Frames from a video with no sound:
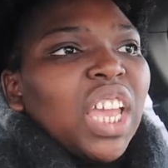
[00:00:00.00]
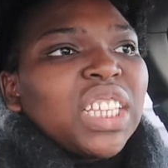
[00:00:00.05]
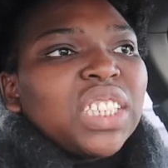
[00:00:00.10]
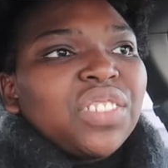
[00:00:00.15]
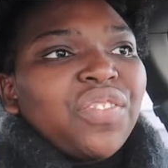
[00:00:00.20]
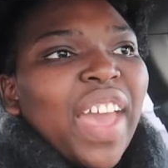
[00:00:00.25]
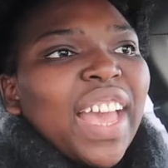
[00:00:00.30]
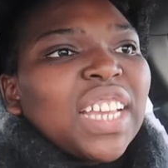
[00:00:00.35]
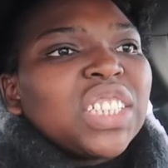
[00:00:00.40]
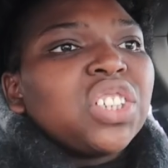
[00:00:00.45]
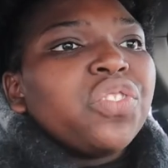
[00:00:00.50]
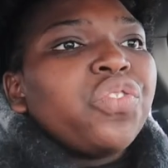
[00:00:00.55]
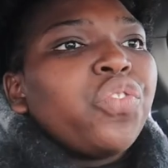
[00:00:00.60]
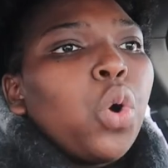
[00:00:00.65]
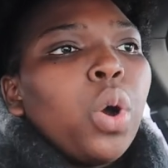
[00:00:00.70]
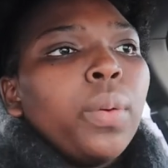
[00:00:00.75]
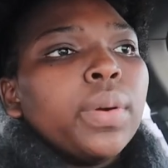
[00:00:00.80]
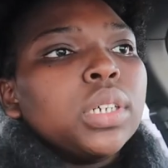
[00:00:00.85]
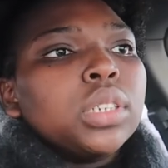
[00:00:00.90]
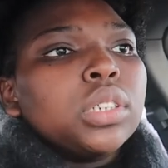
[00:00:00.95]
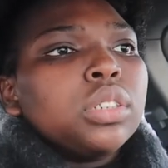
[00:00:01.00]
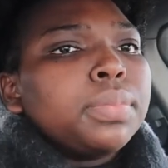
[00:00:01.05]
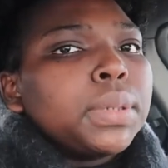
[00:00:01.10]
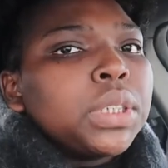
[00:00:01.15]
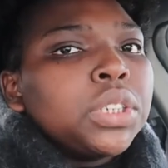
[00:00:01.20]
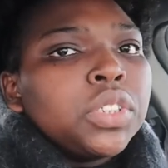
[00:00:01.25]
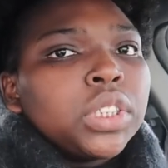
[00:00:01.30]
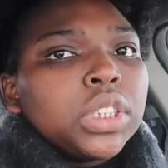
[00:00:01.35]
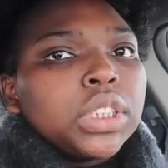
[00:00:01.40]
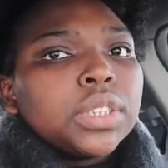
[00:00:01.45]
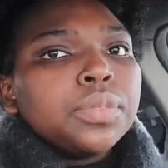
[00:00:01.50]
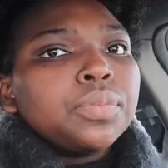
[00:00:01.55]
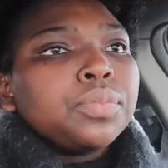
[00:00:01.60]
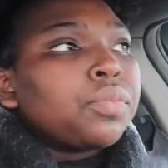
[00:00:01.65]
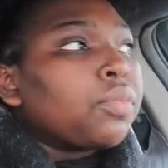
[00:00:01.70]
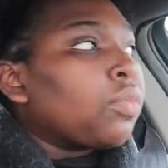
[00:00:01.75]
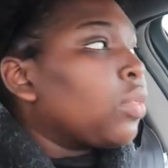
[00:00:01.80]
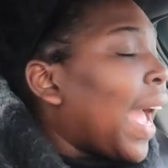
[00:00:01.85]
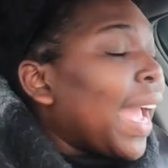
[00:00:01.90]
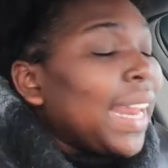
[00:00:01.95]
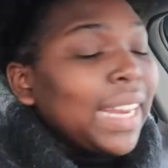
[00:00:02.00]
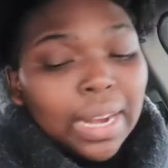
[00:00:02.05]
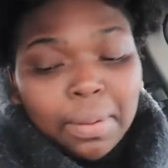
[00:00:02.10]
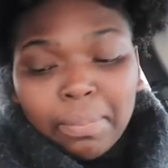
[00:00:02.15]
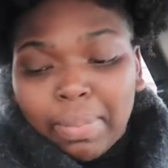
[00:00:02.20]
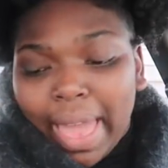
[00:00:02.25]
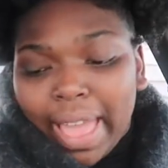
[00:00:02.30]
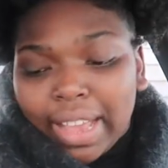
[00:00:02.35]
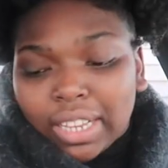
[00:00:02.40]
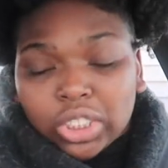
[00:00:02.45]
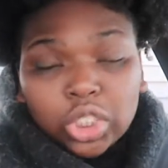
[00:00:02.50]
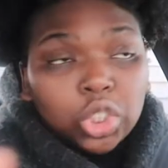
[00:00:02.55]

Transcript: it's fashion forward, period. I need a black